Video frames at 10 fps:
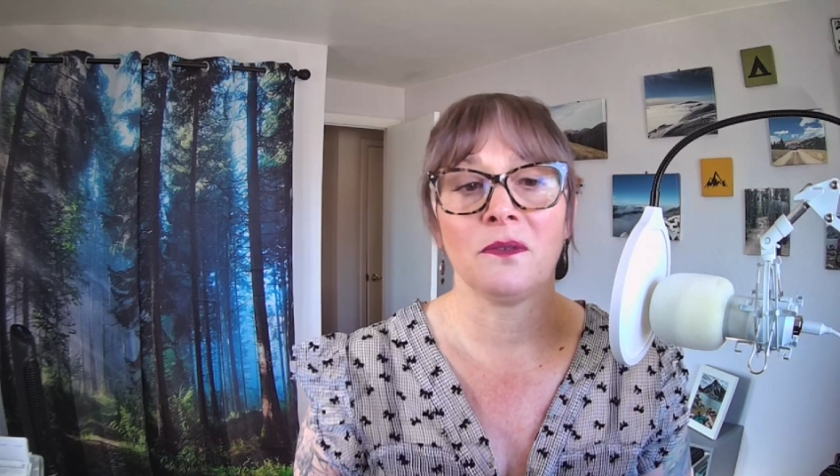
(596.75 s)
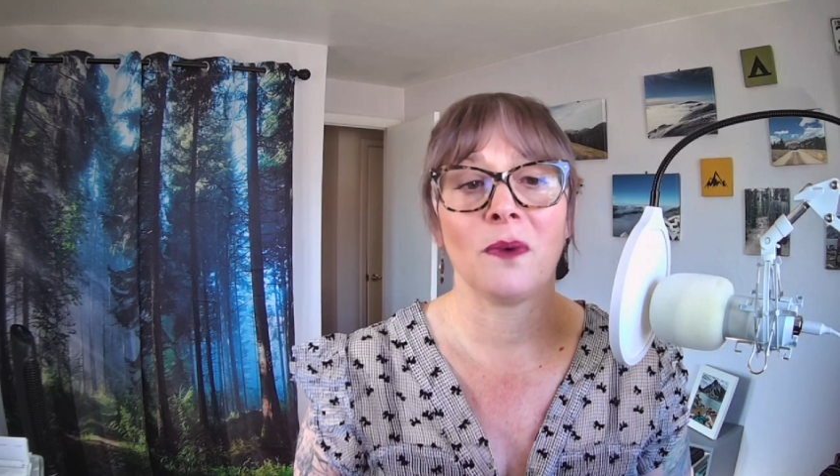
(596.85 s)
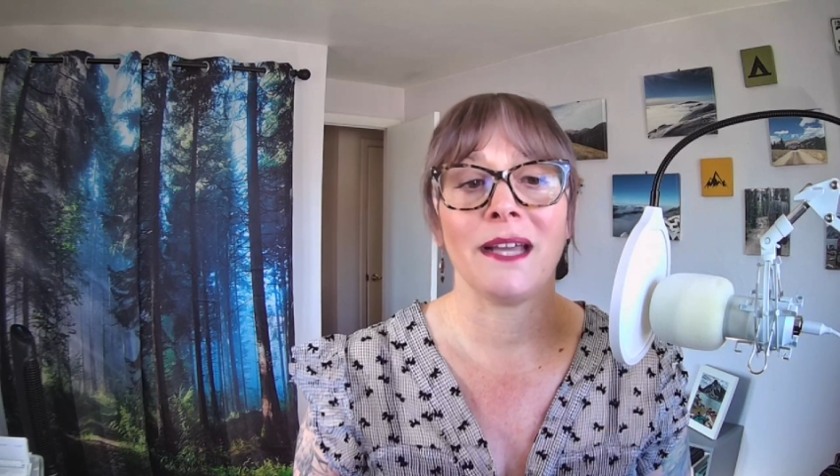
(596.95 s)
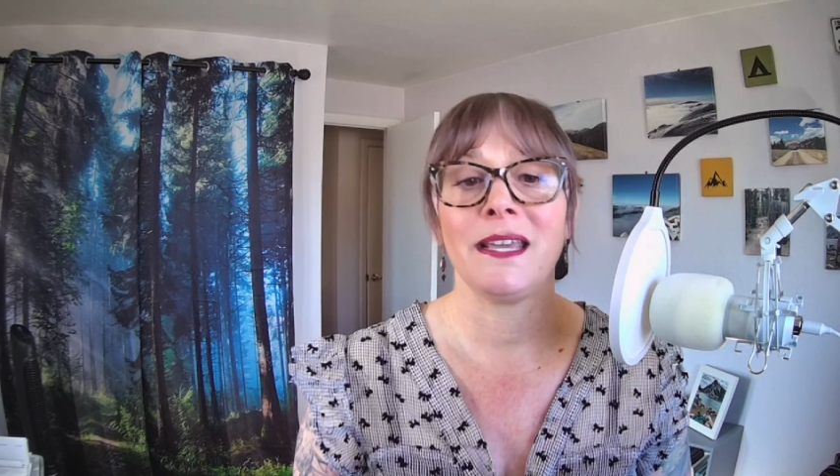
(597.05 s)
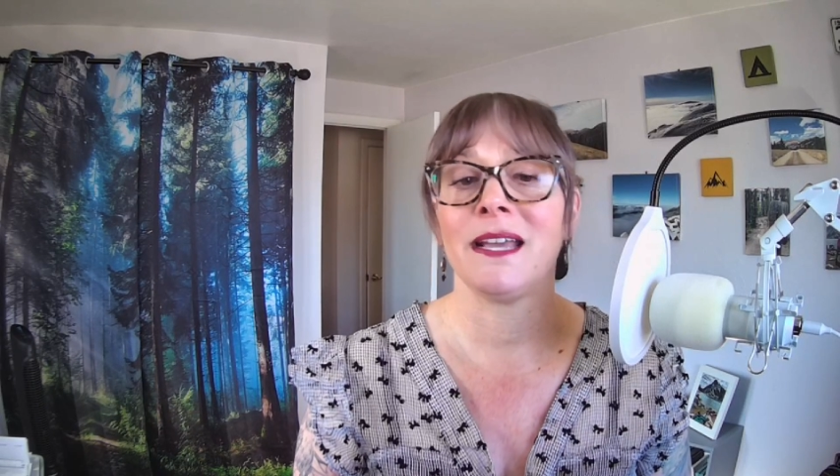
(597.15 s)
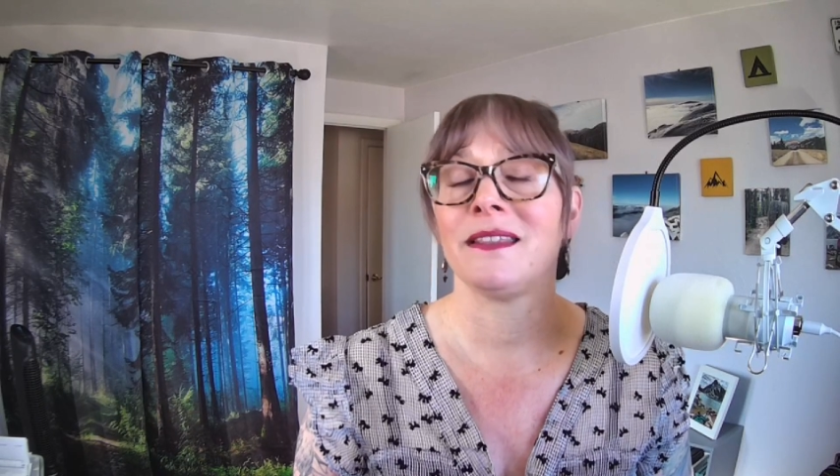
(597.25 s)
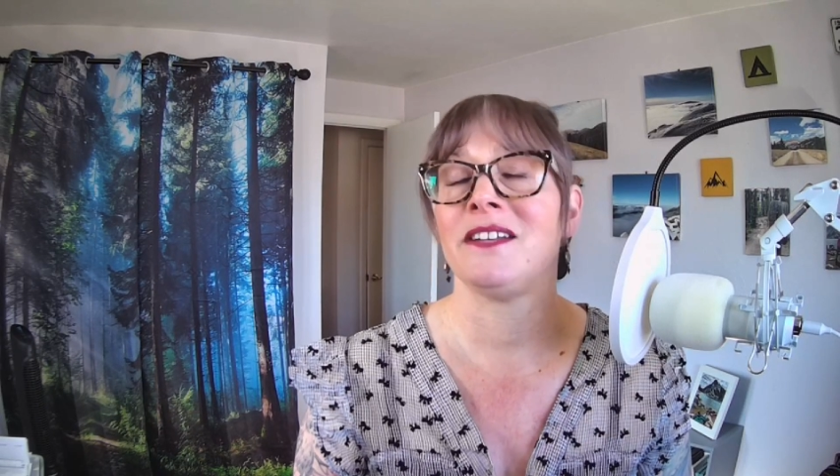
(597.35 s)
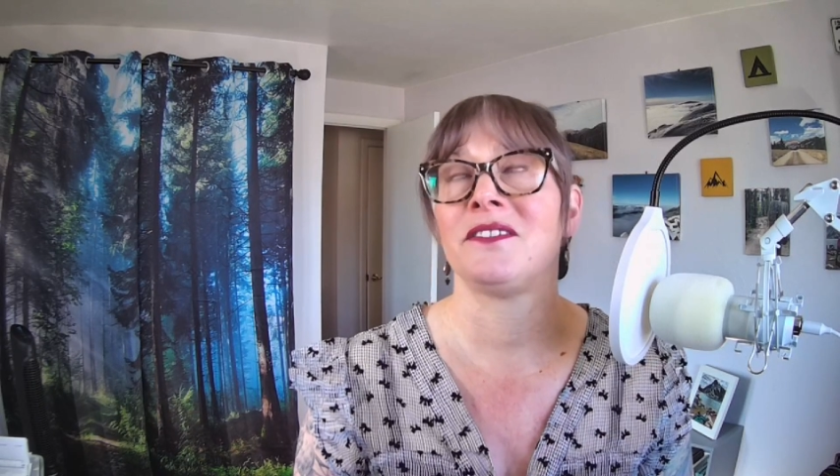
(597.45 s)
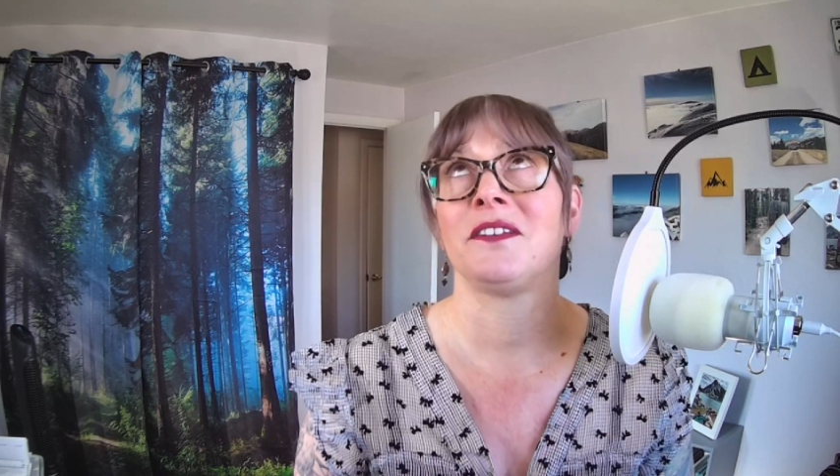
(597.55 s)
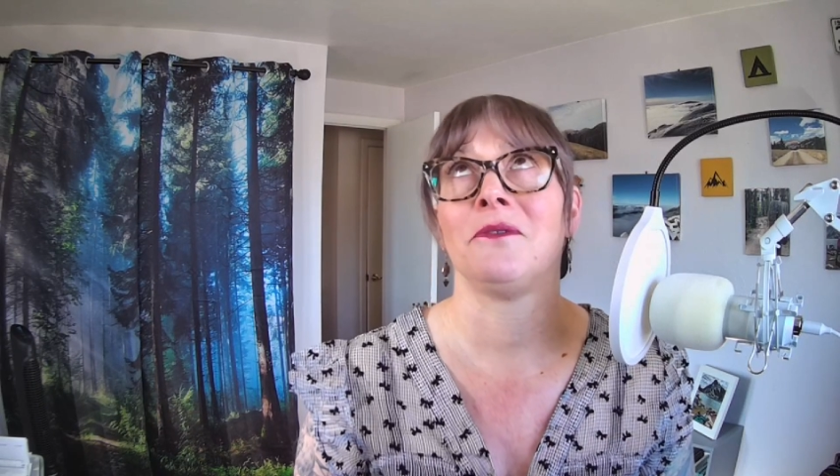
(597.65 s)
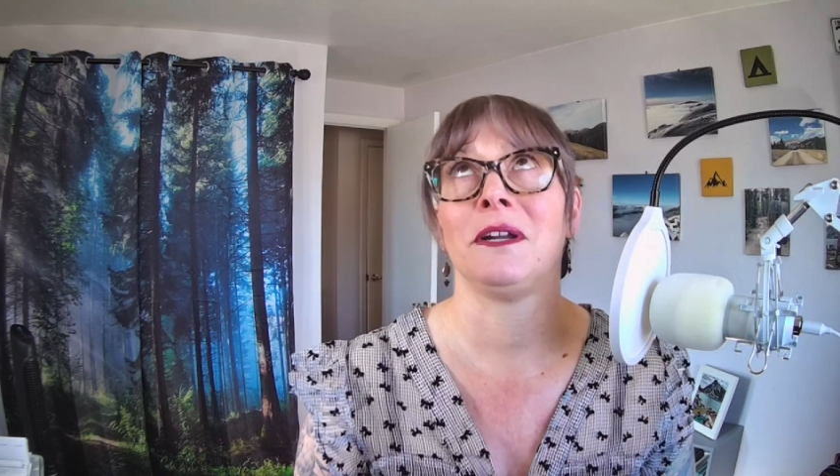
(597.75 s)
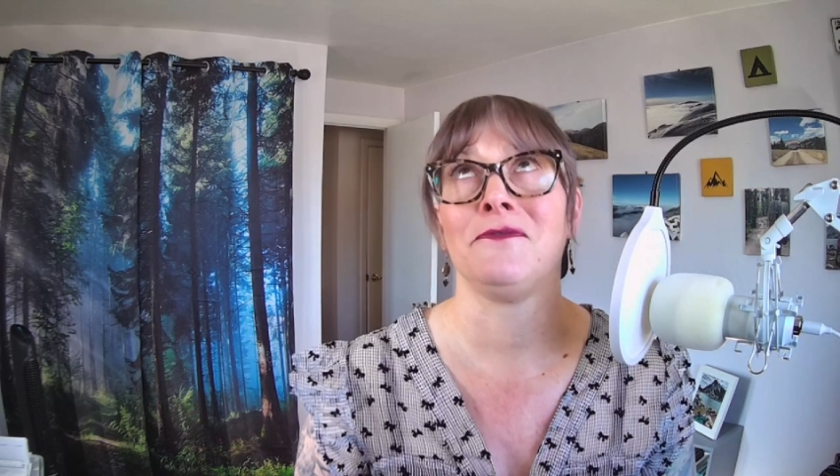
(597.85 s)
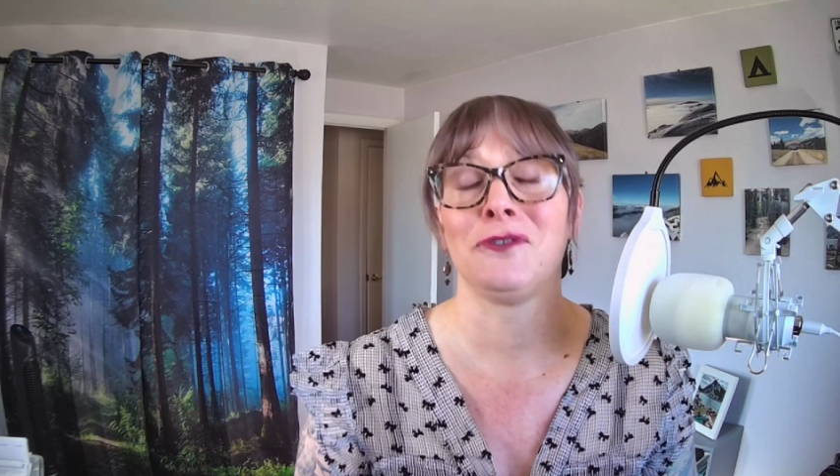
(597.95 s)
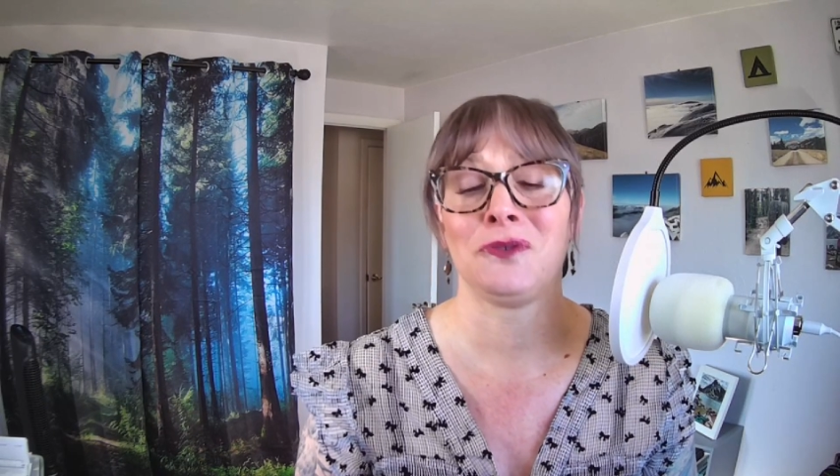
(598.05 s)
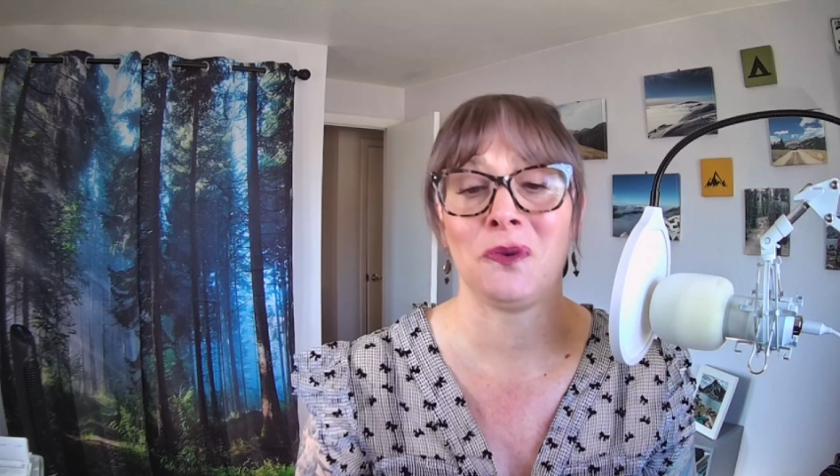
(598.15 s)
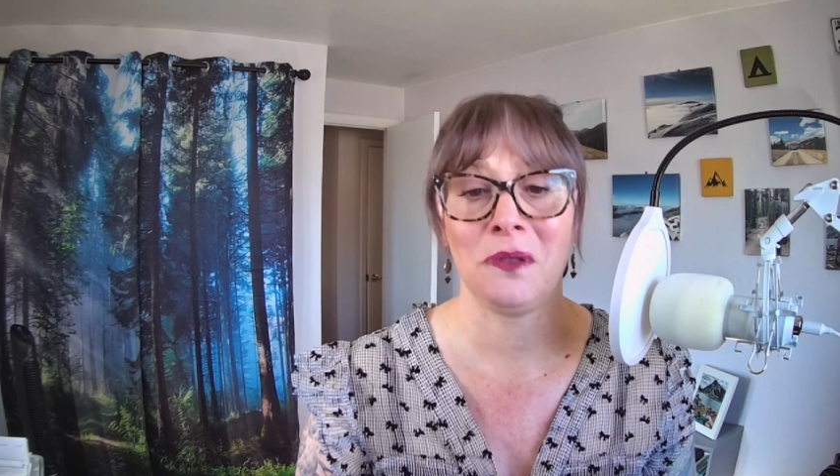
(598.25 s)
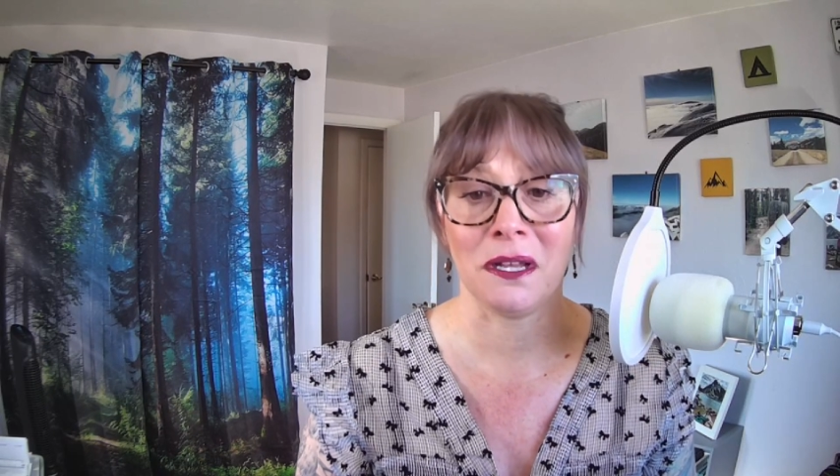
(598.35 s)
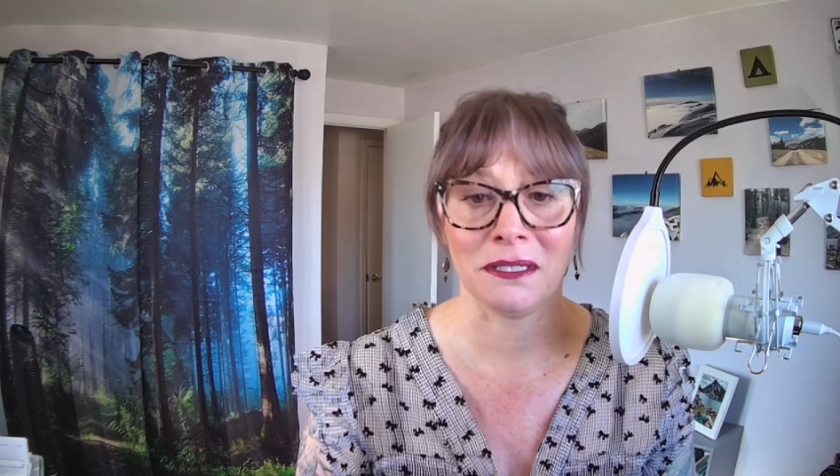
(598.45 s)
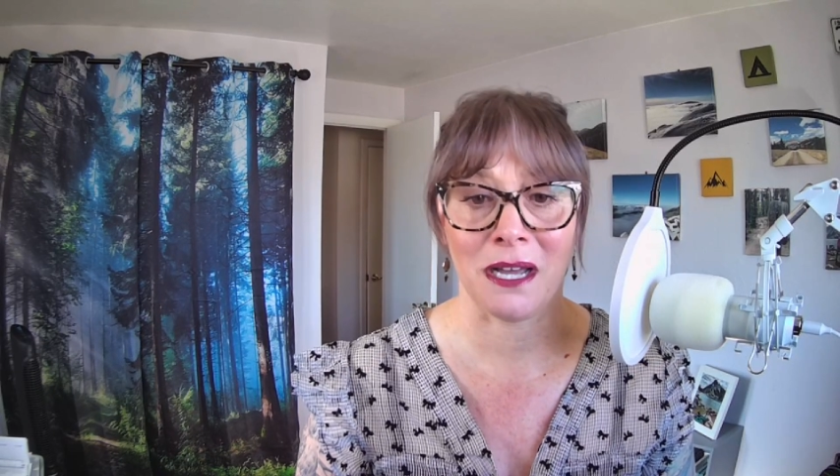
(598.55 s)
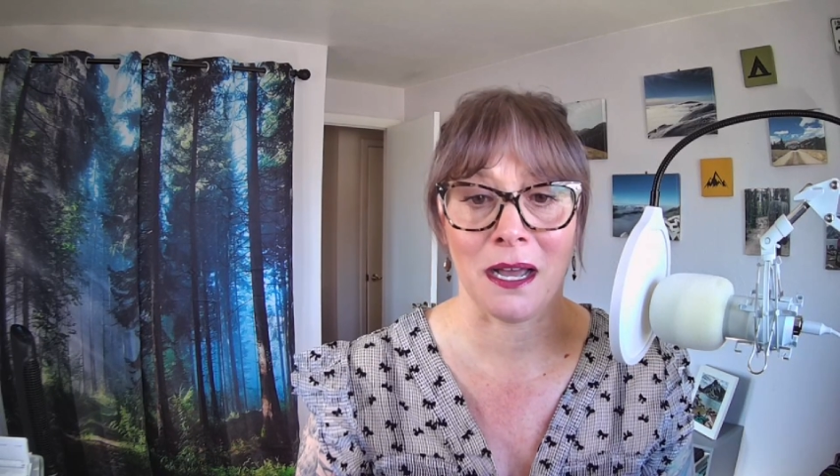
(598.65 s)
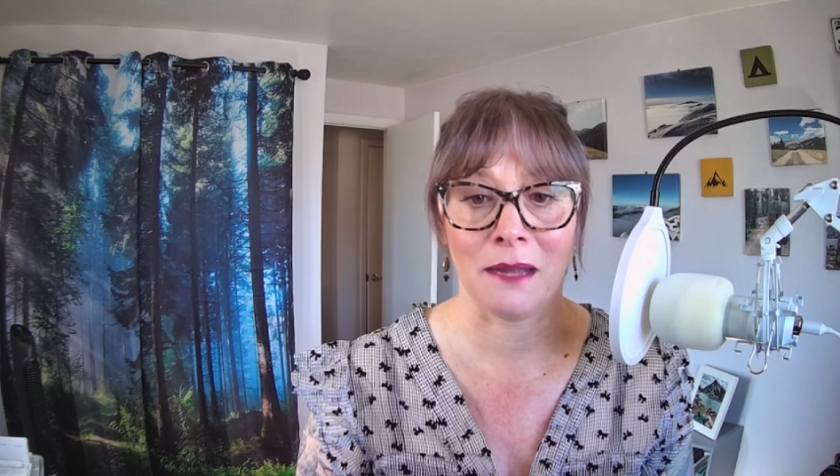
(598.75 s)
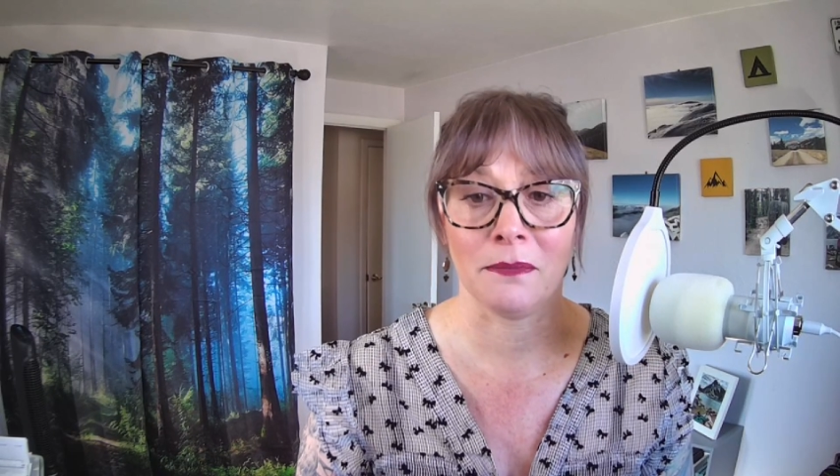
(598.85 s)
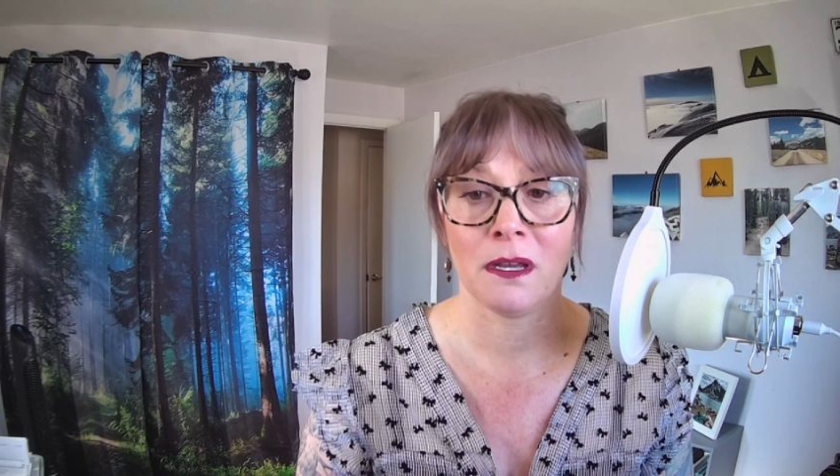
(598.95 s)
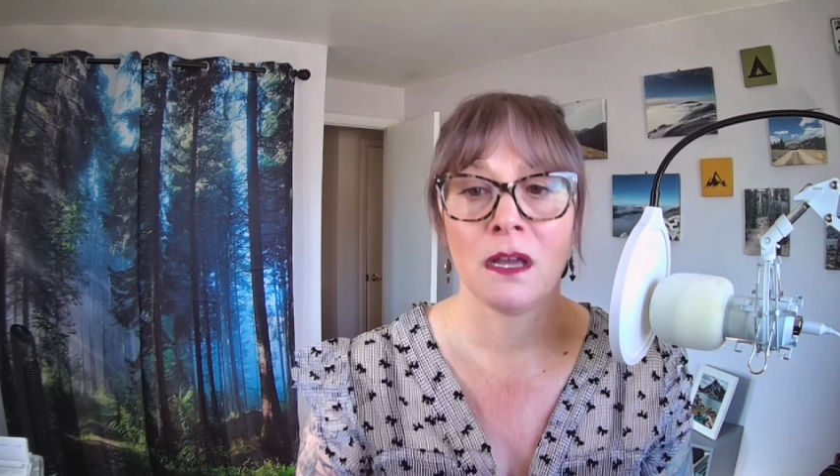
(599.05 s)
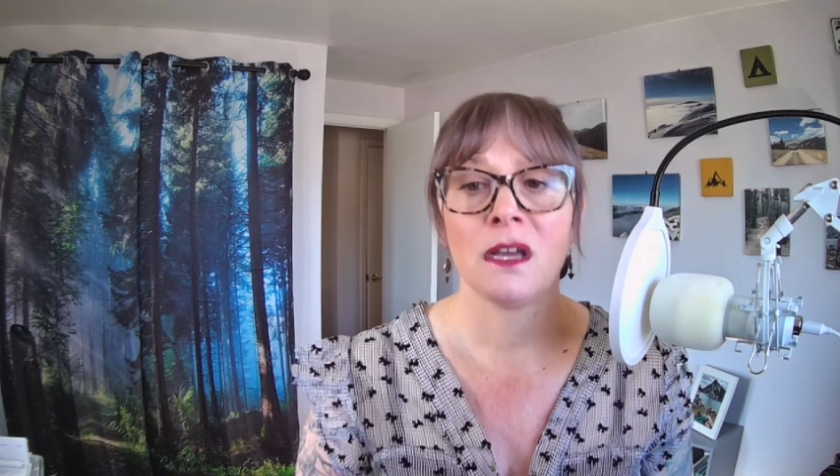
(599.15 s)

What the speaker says: Why can't they just get ready for school on time?